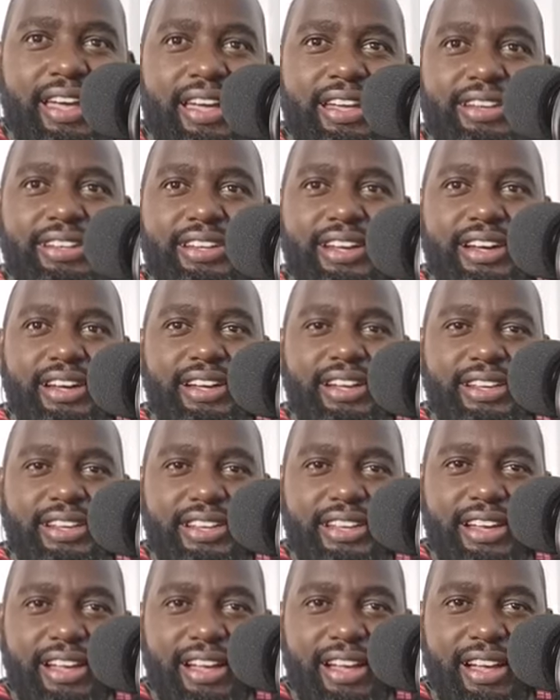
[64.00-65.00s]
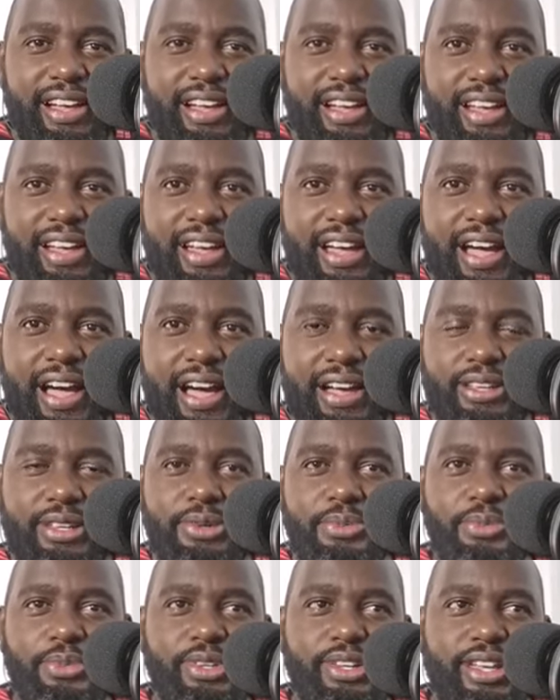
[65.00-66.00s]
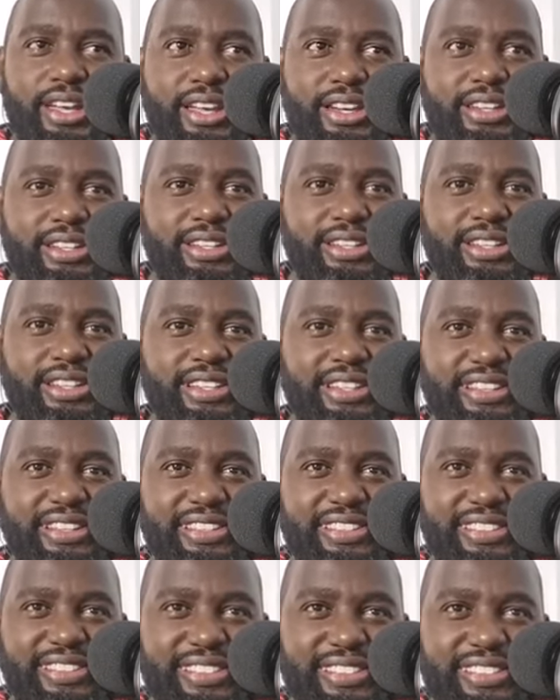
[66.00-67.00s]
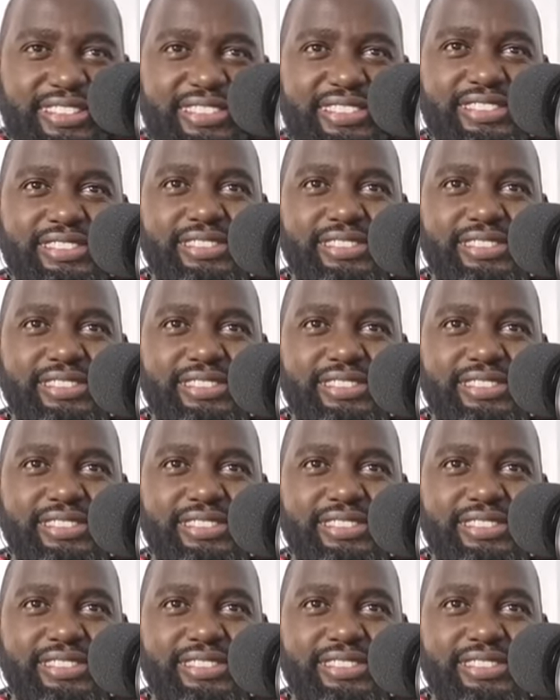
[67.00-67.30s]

and Agi Mugeni. Okay,